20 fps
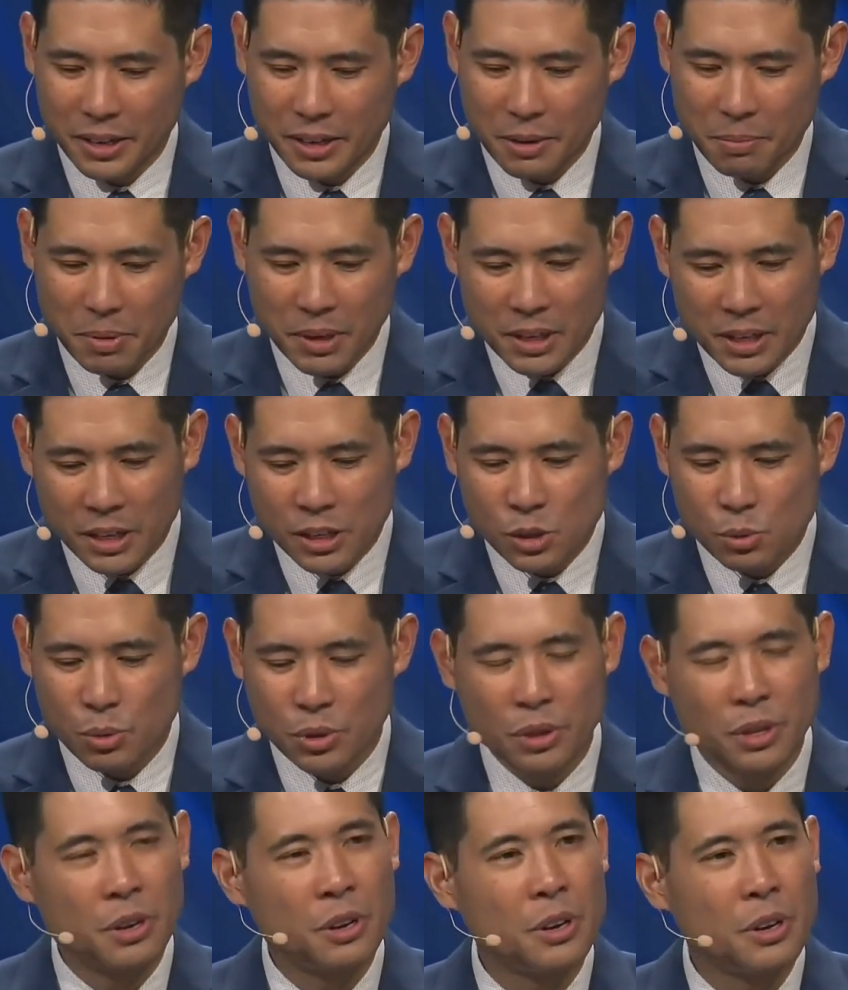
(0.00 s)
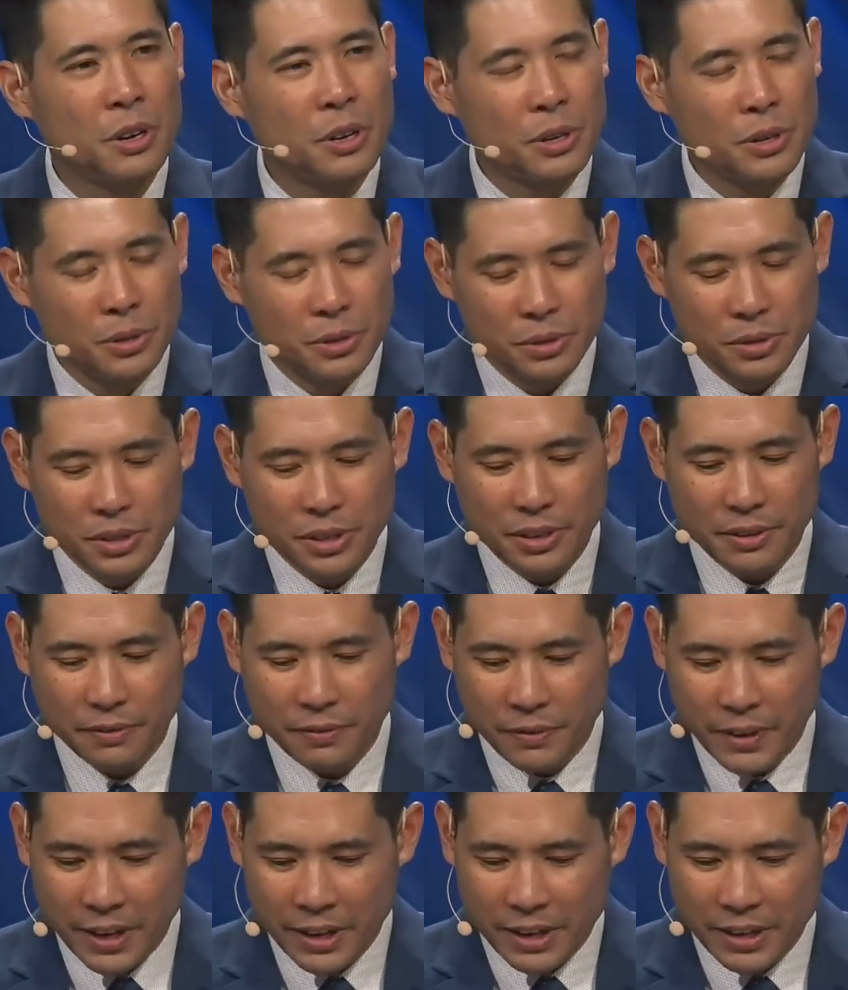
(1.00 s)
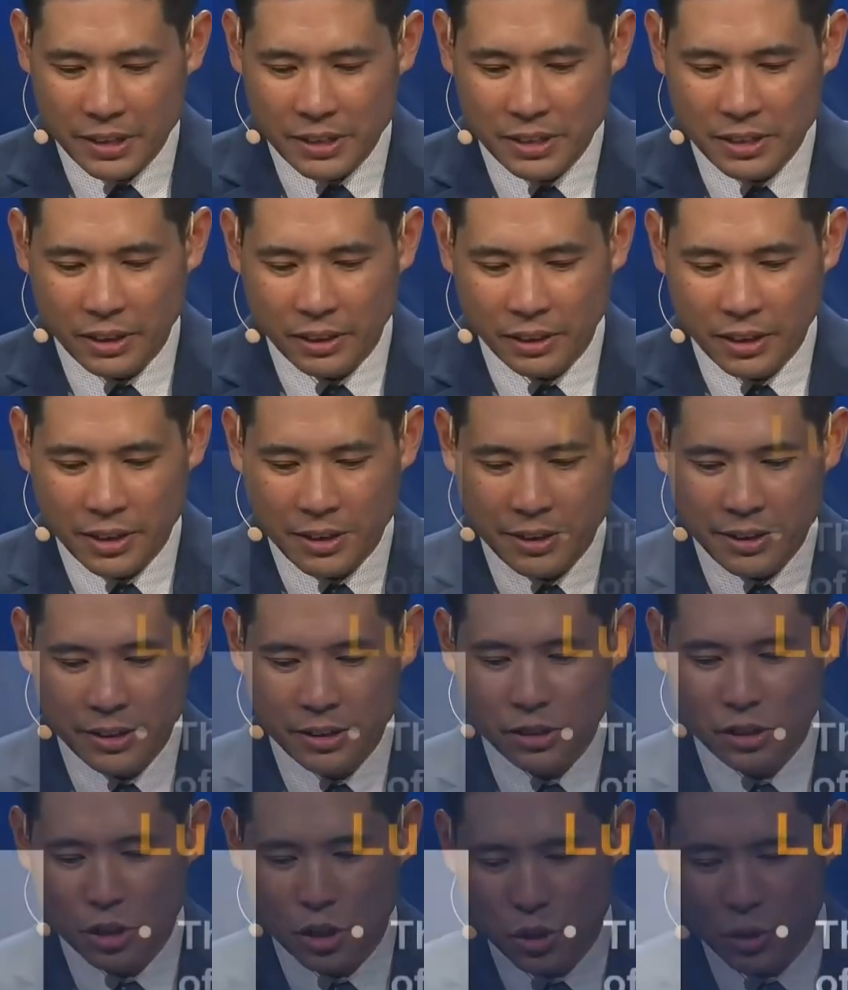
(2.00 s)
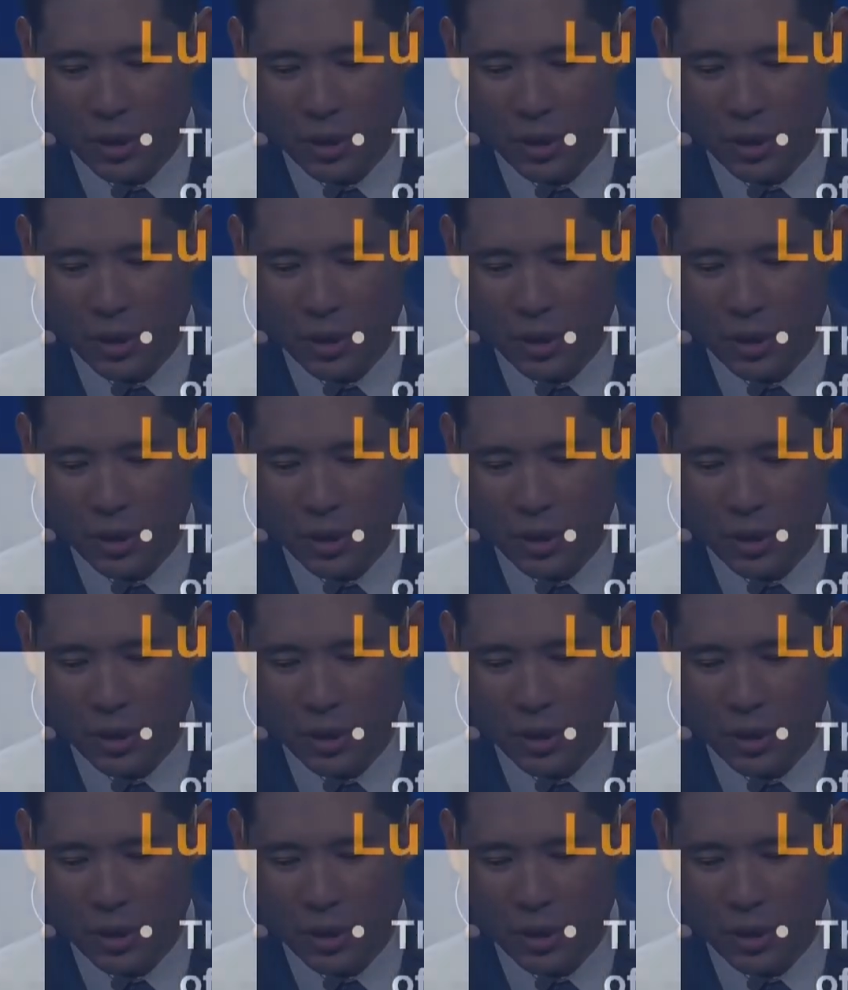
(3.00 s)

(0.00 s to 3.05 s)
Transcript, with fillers: It begins with the nose, the pharynx, the larynx, the